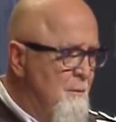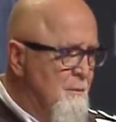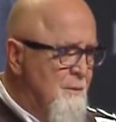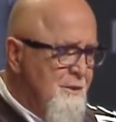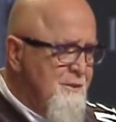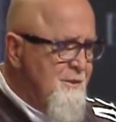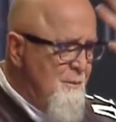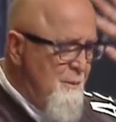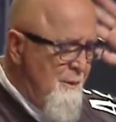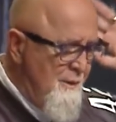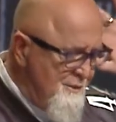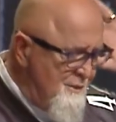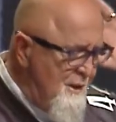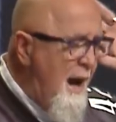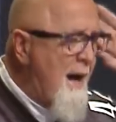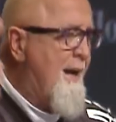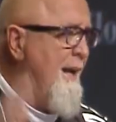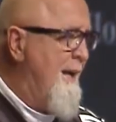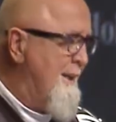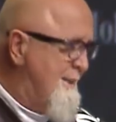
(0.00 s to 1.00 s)
We're just, we're just
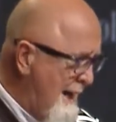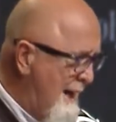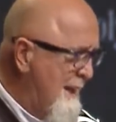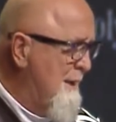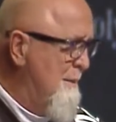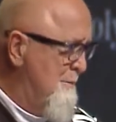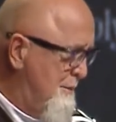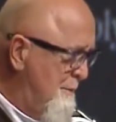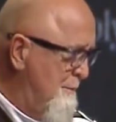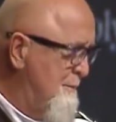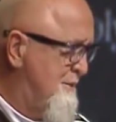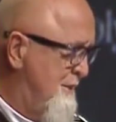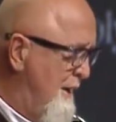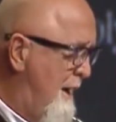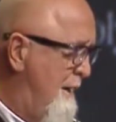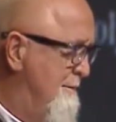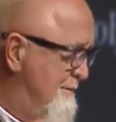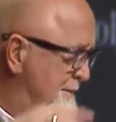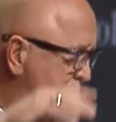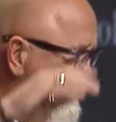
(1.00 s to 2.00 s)
not going to tell them some
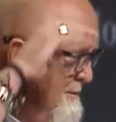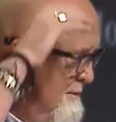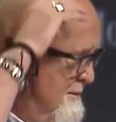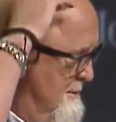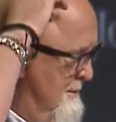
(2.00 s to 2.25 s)
stuff.